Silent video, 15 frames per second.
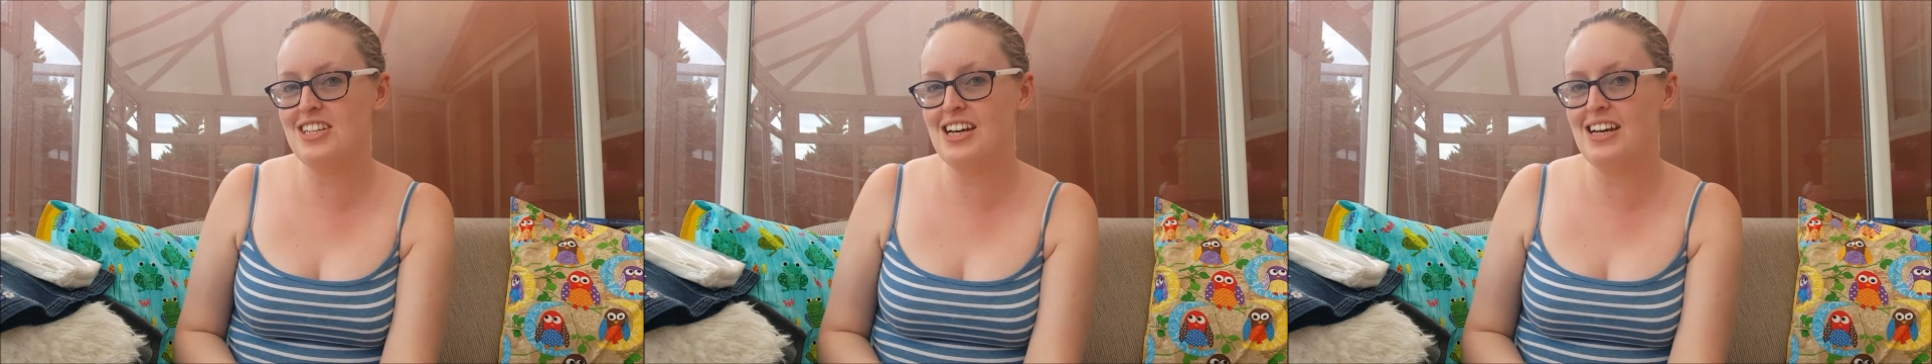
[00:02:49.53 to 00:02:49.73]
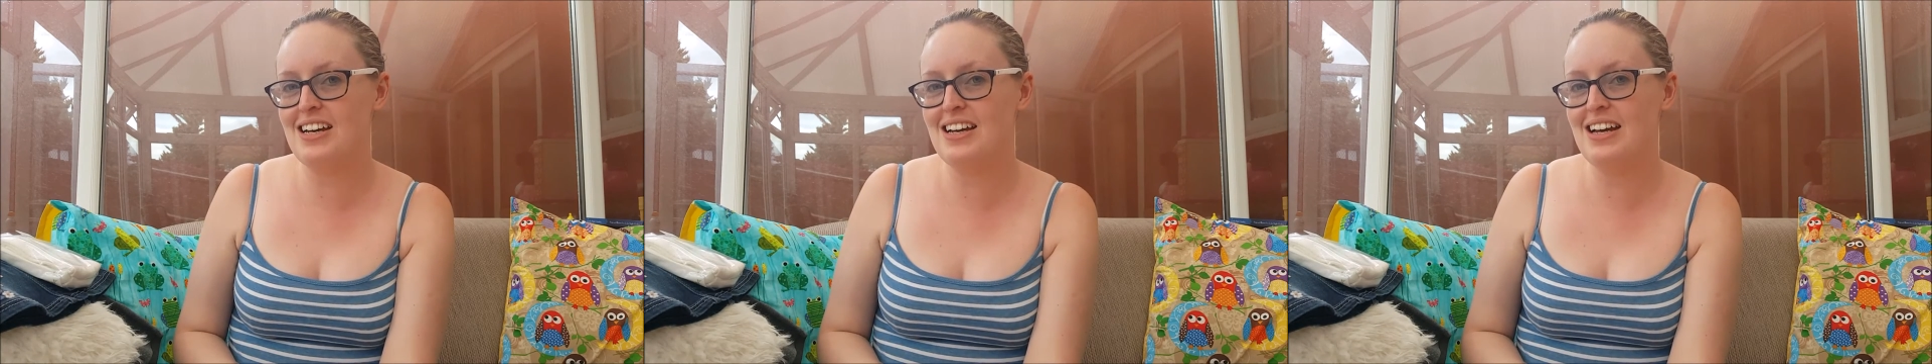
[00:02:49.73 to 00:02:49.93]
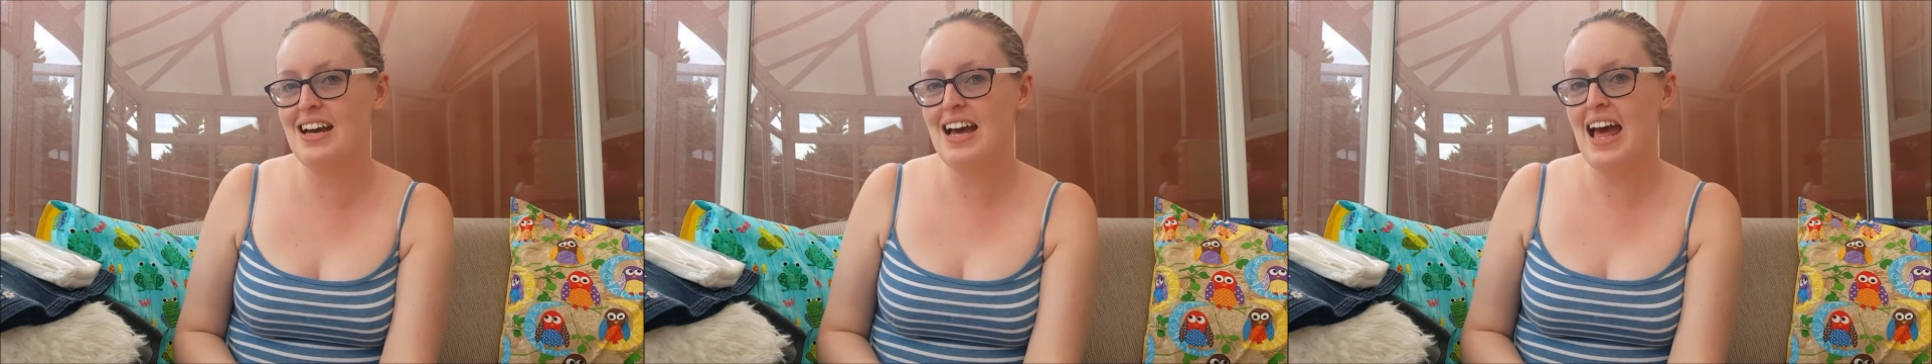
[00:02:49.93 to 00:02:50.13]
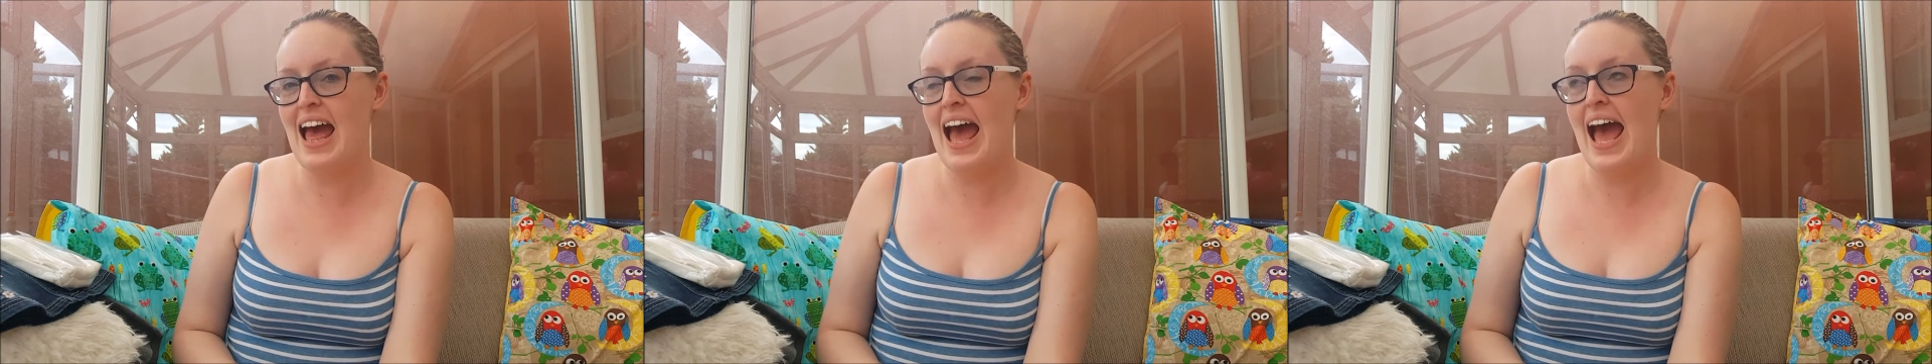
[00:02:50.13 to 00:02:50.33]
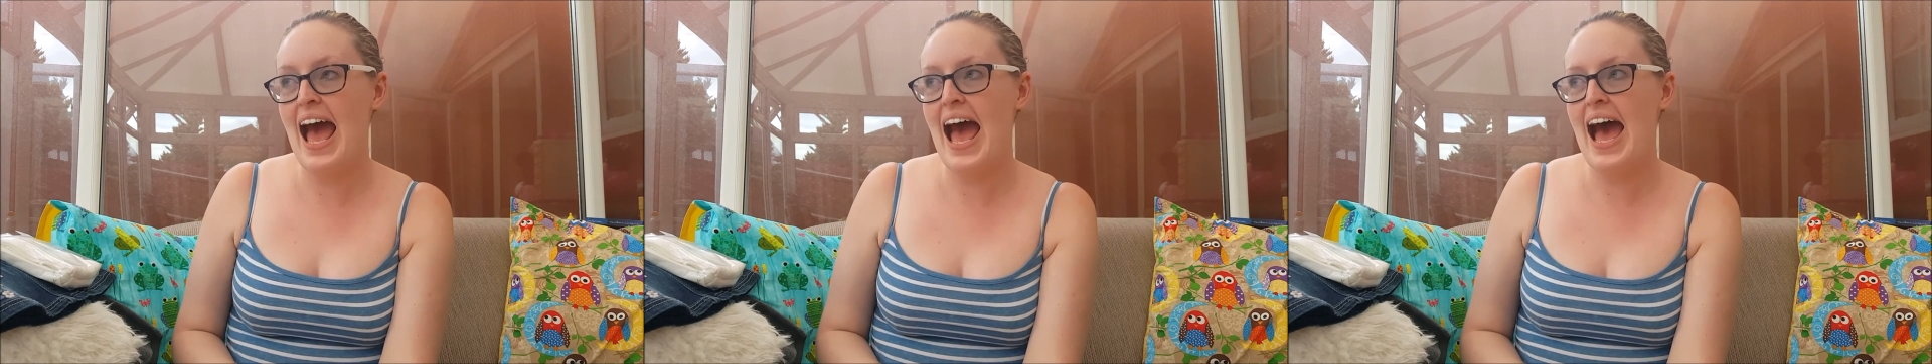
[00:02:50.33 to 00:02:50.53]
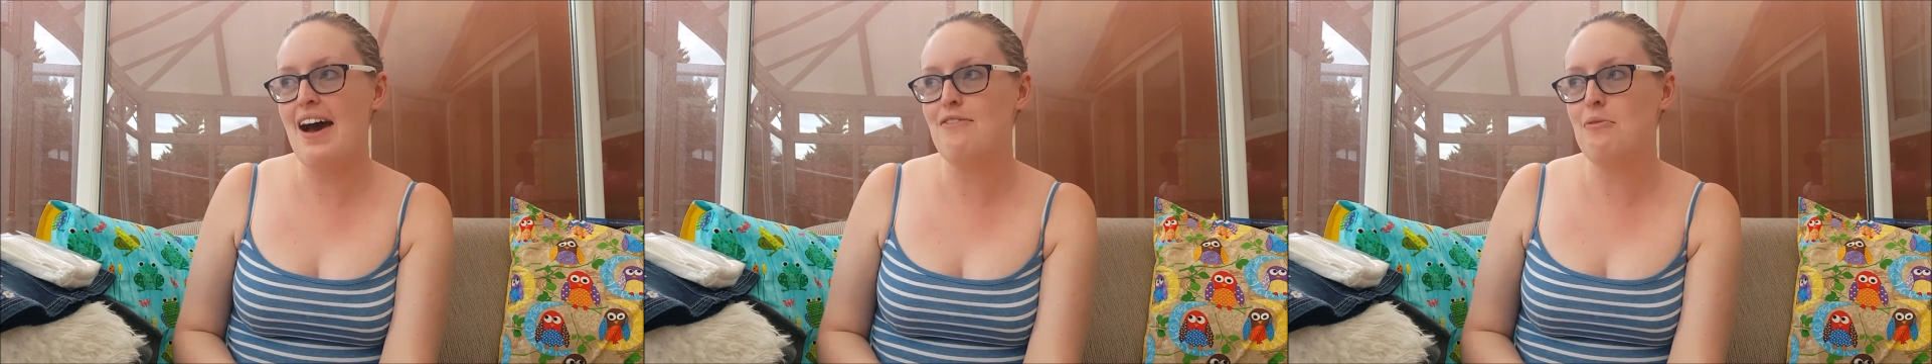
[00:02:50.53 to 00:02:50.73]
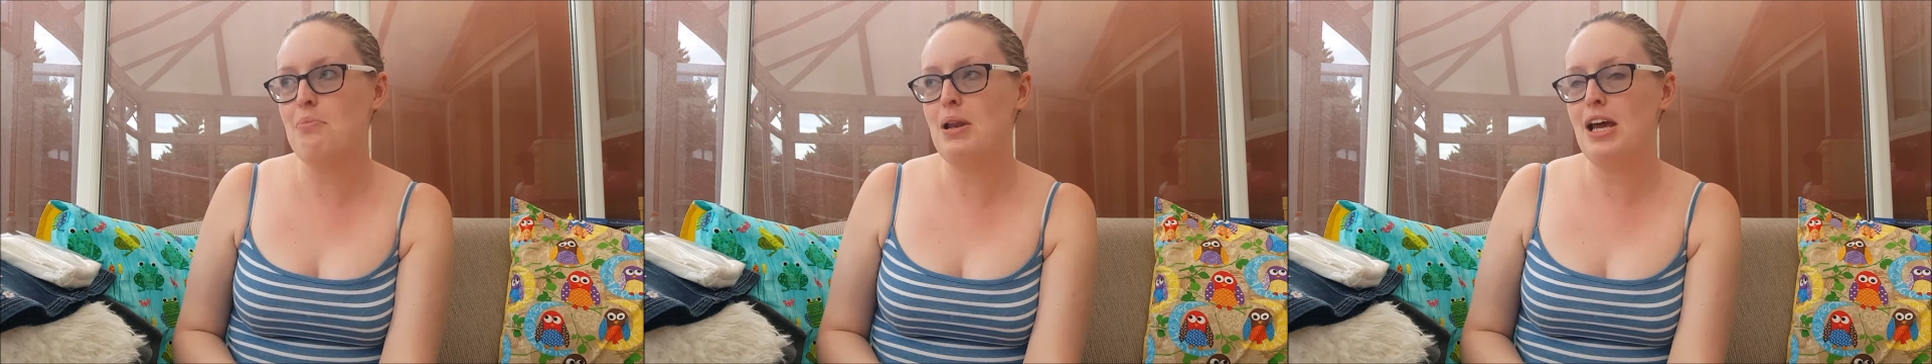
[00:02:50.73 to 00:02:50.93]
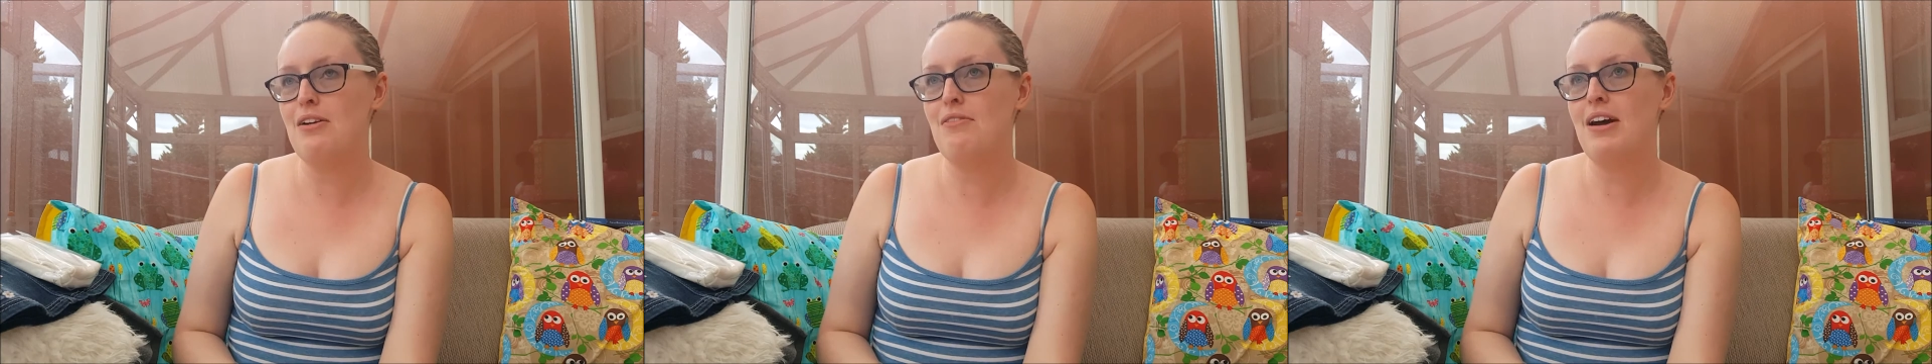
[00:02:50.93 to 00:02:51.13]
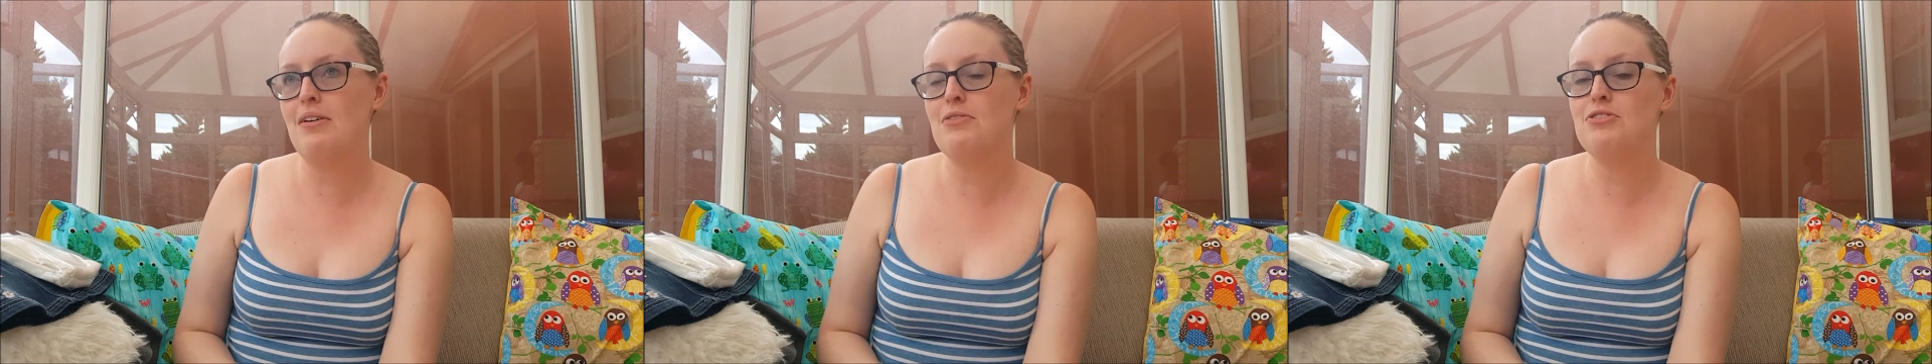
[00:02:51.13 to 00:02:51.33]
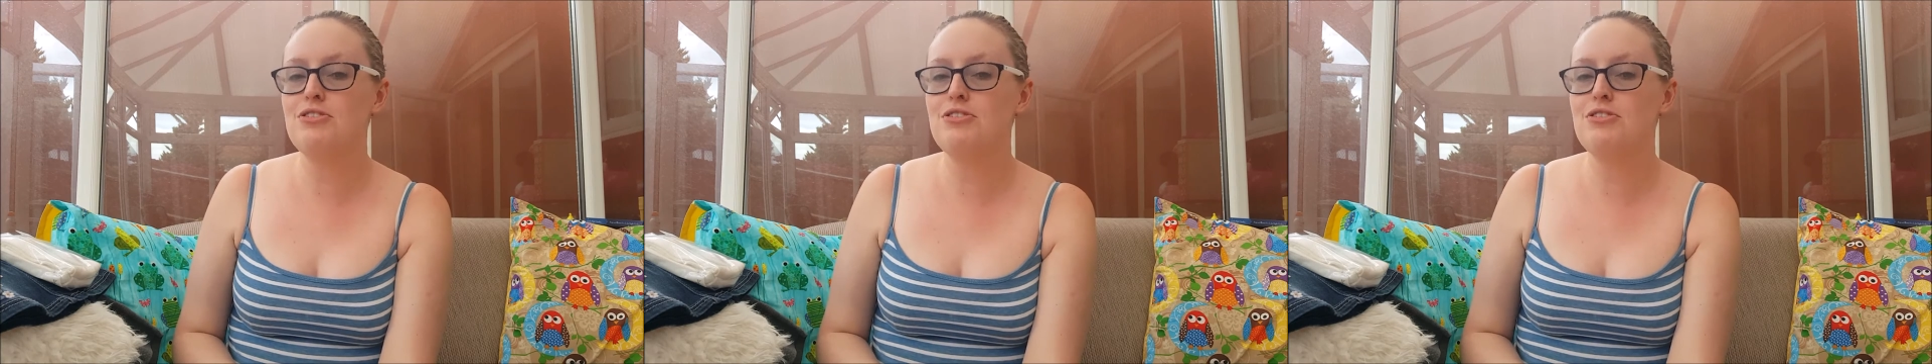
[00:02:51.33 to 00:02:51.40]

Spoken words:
to have a play around.